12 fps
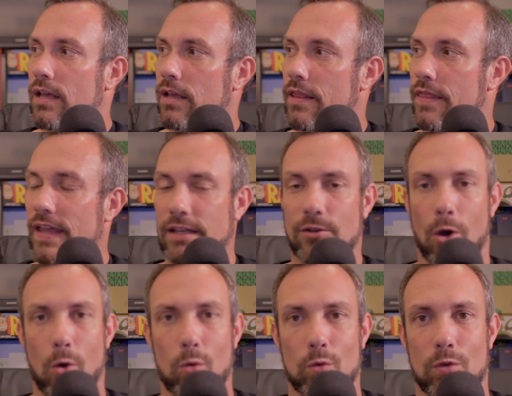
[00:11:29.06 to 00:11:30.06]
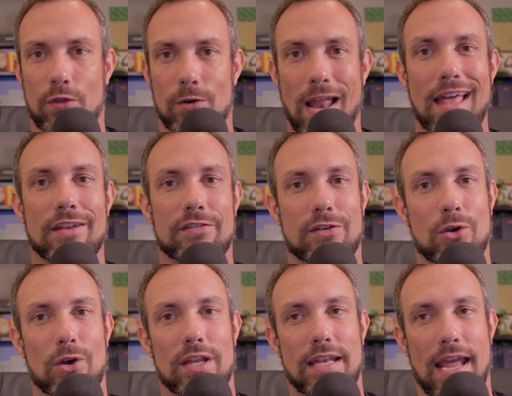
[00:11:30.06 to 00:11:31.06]
They're not as
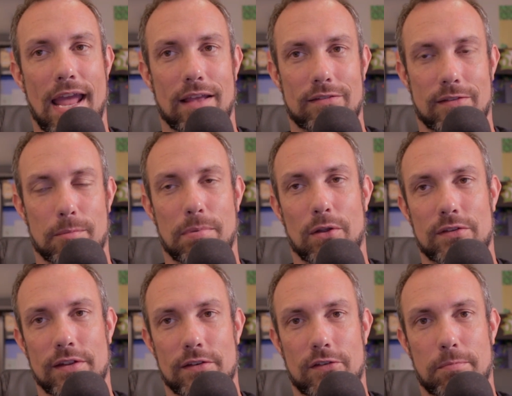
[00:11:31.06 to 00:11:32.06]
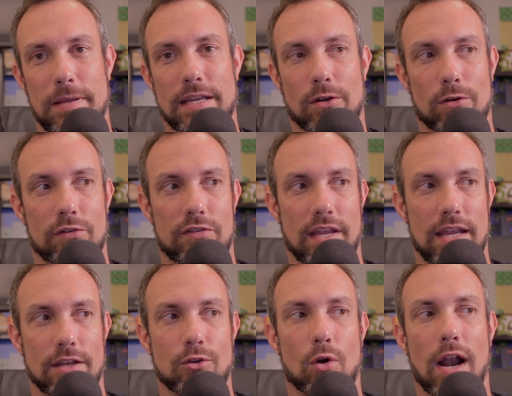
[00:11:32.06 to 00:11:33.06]
good as the built-in speakers
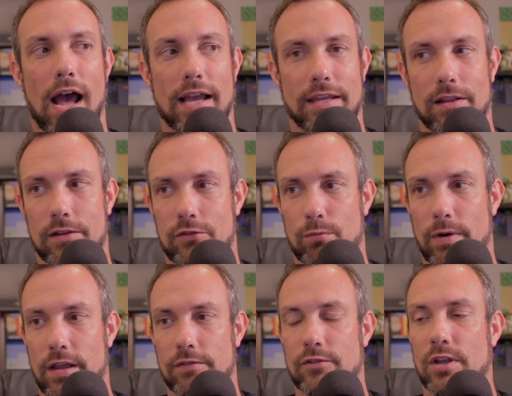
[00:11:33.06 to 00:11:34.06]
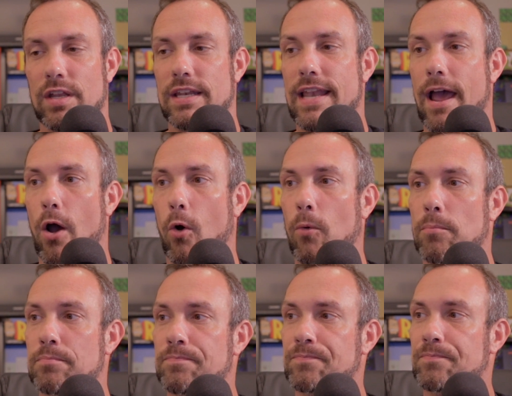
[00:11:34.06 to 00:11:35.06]
in your Oculus Rift. Now,
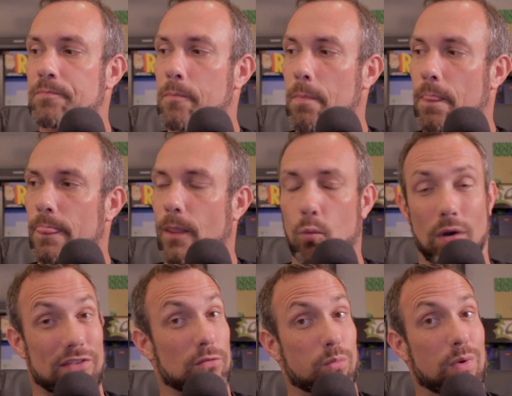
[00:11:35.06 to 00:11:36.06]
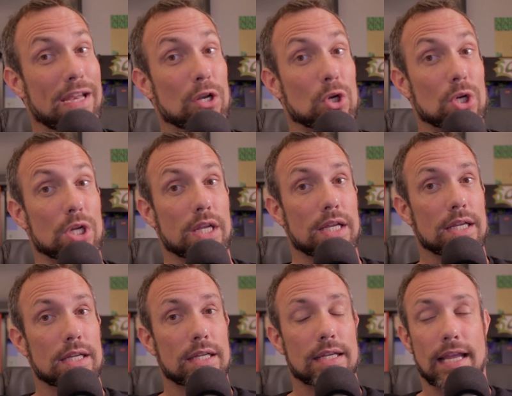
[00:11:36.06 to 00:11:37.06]
what's weird,
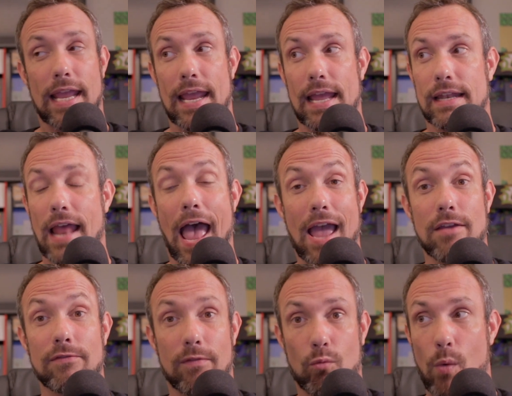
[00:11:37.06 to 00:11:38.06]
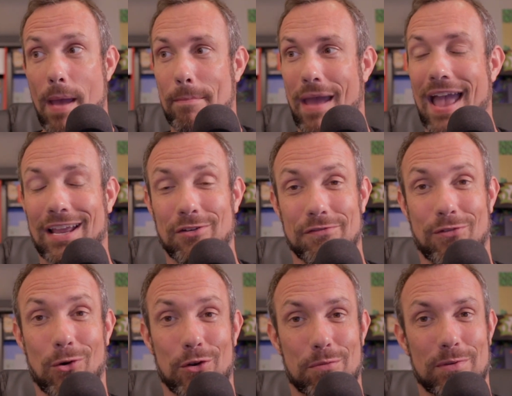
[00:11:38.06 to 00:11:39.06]
and I've went back and
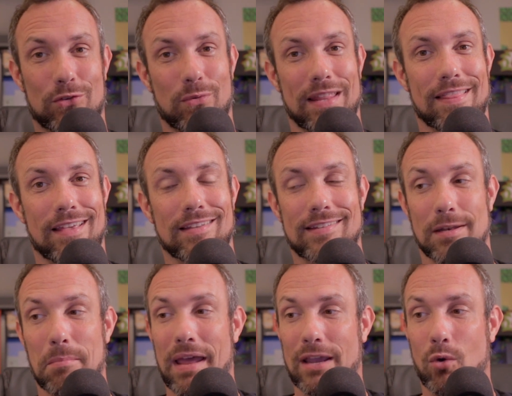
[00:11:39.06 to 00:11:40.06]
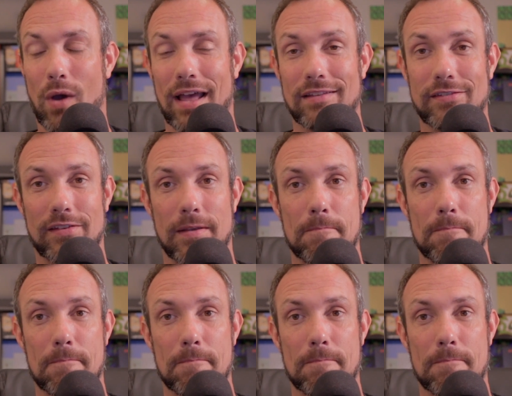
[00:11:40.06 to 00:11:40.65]
forth between this and my Quest,